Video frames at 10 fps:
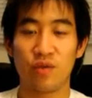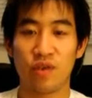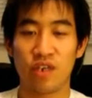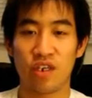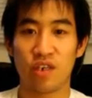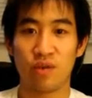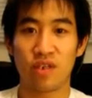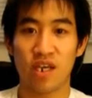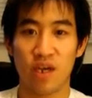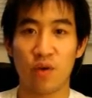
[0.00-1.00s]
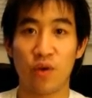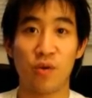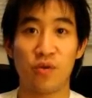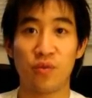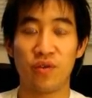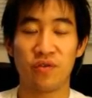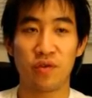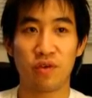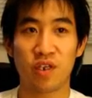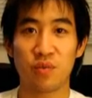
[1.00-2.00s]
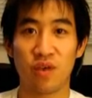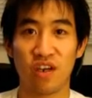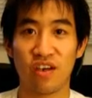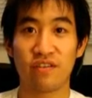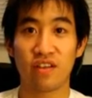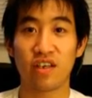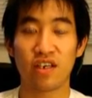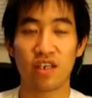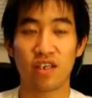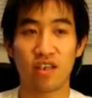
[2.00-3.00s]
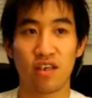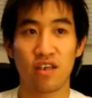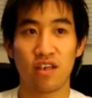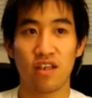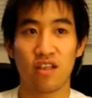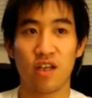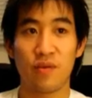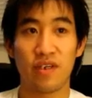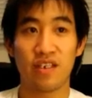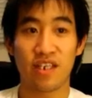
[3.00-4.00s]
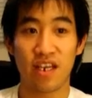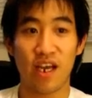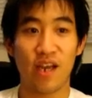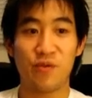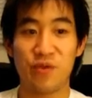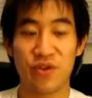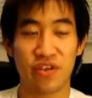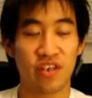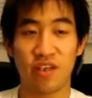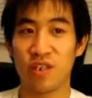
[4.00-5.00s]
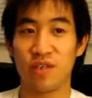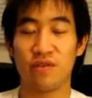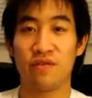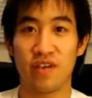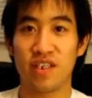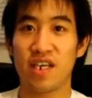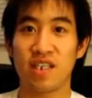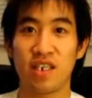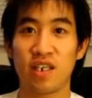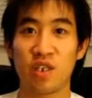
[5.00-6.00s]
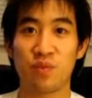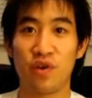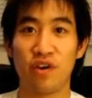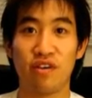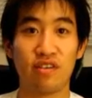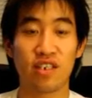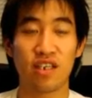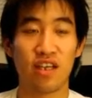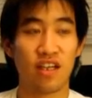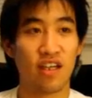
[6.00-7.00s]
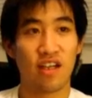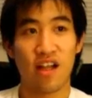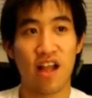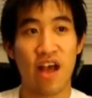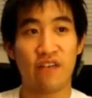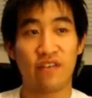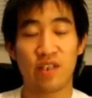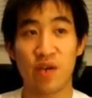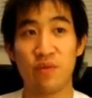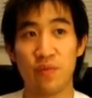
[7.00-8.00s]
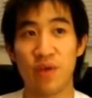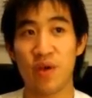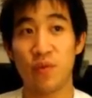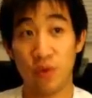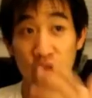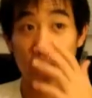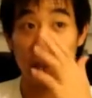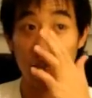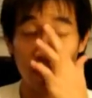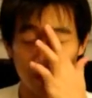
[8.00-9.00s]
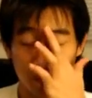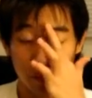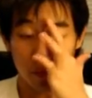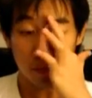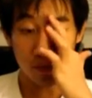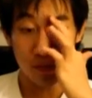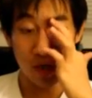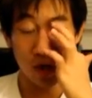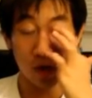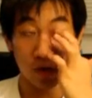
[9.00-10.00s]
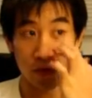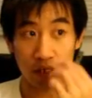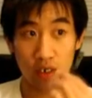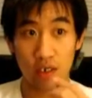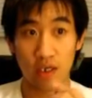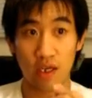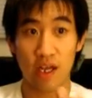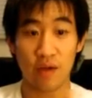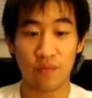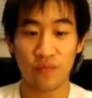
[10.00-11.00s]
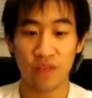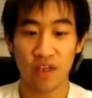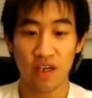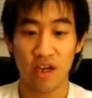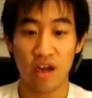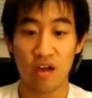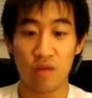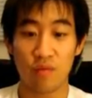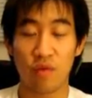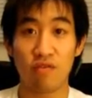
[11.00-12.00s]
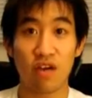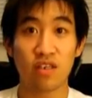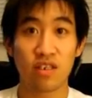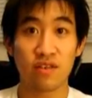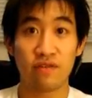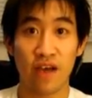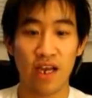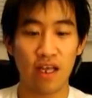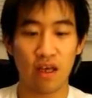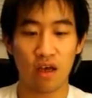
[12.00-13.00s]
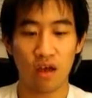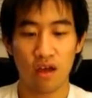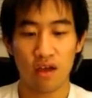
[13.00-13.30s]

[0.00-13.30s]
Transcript: which I'll take away with me for the rest of my life, I think. I mean, today was such a fantastic experience. Having so many people attend after my relative failure